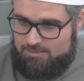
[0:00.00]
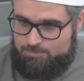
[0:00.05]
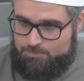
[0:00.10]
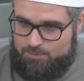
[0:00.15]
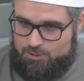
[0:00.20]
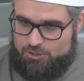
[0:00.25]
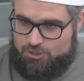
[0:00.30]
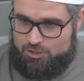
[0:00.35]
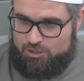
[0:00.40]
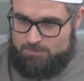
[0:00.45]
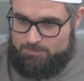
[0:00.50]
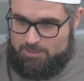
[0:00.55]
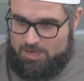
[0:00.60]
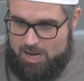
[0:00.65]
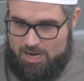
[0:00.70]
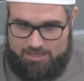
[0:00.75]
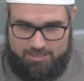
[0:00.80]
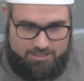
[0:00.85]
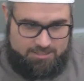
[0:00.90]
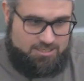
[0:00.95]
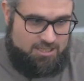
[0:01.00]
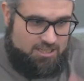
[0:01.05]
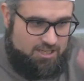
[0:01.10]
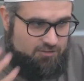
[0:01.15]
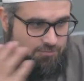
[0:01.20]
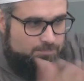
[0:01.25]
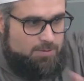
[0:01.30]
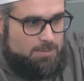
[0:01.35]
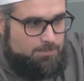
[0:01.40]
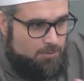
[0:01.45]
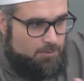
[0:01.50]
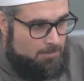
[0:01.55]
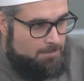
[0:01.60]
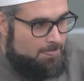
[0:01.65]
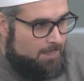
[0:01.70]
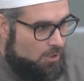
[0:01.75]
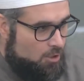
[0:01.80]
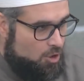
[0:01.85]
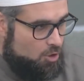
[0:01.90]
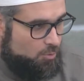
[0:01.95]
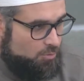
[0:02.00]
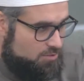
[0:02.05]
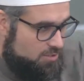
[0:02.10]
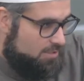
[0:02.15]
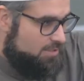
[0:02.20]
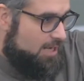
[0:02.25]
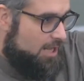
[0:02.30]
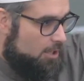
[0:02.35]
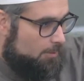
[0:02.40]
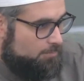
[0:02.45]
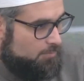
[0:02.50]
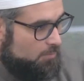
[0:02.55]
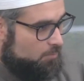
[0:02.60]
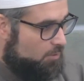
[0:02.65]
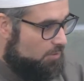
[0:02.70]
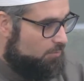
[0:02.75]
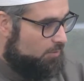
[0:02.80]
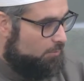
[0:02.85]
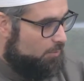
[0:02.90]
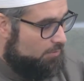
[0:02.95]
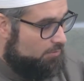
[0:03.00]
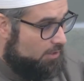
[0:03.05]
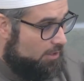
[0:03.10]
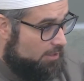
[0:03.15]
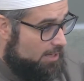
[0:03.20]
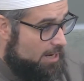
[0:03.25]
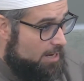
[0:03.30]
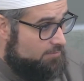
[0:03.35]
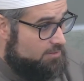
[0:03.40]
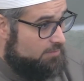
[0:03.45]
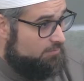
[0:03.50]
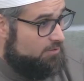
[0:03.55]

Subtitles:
personal belongings to give people loans and to help them with their lives,